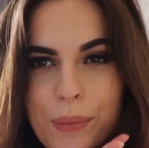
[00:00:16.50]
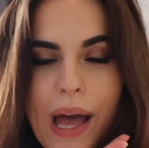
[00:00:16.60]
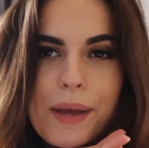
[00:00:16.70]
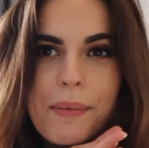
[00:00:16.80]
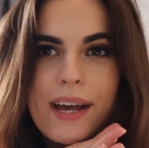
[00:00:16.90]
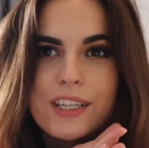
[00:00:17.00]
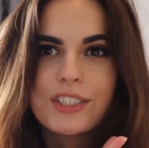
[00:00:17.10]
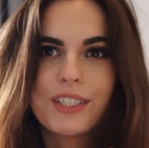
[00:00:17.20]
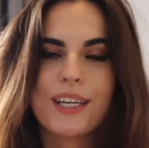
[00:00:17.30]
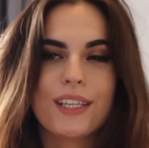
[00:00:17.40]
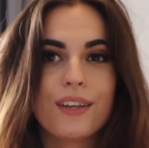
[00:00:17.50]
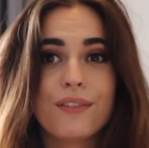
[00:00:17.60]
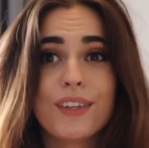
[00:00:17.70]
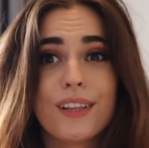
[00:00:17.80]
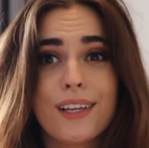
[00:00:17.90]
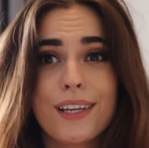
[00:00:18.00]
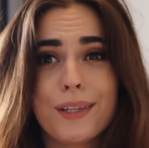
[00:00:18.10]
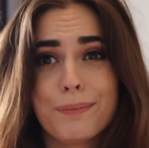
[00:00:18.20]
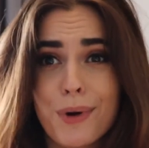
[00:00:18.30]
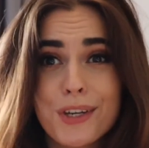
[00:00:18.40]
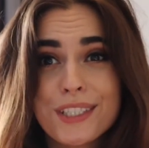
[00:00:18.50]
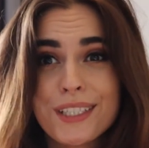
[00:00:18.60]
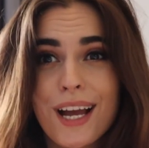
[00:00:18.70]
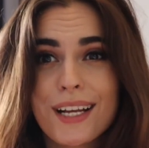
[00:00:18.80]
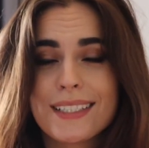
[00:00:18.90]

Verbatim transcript: I am actually in a villa in Mostar